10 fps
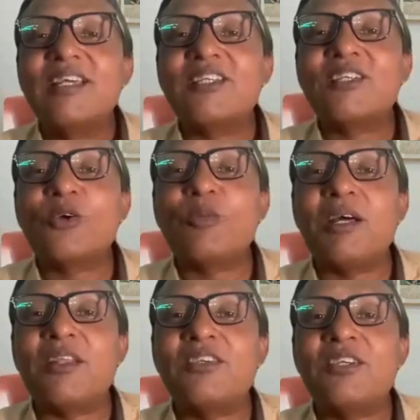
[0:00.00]
Krishna
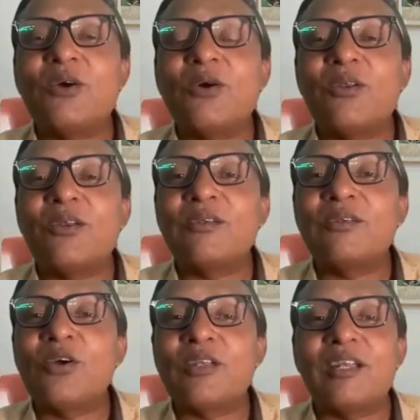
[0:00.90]
Kumarji or
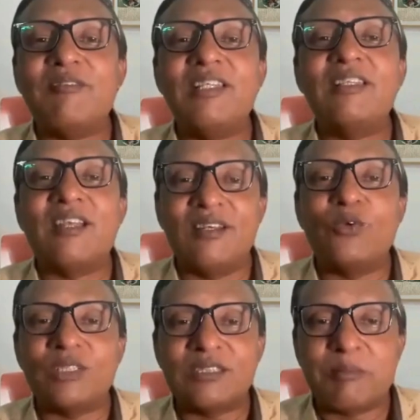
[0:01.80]
Dr. Ravindran,
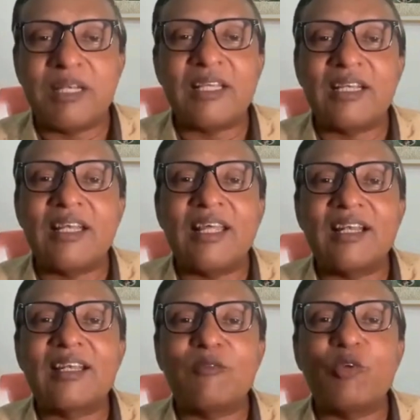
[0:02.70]
who was the medical
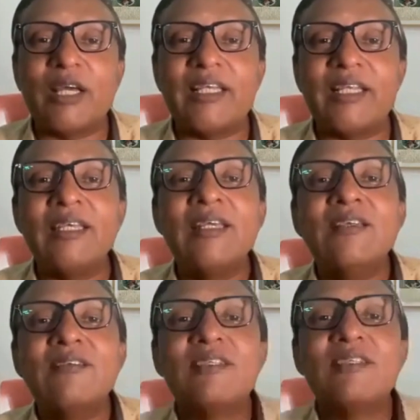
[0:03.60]
director, would agree.
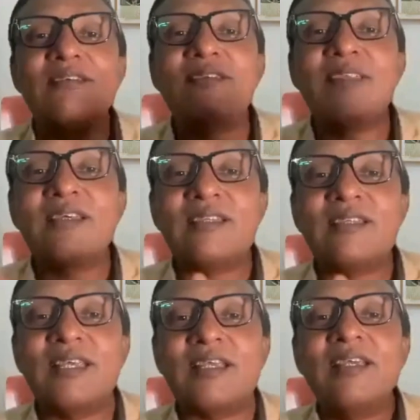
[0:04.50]
See, this is the
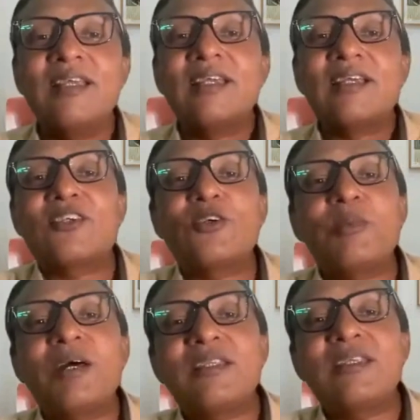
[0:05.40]
thing. Krishna
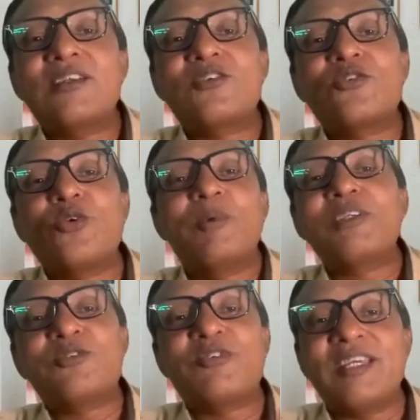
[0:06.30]
Kumarji had so
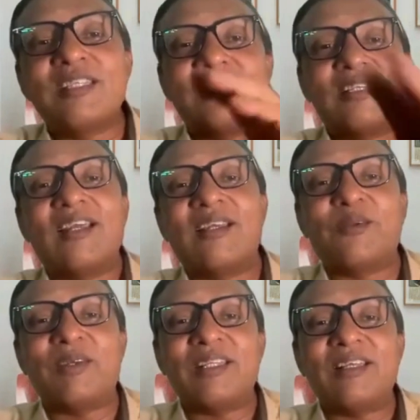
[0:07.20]
much faith in
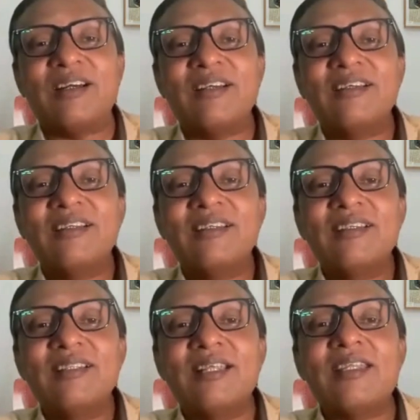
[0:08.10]
Ayurveda
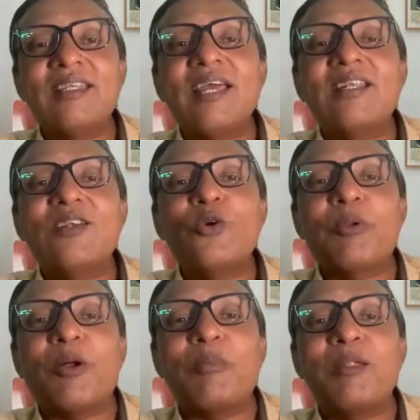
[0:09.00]
that he had no
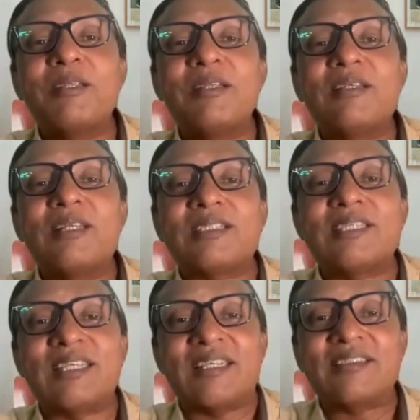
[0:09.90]
problem in
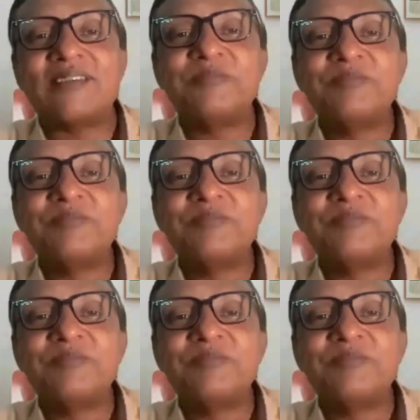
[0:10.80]
testing it.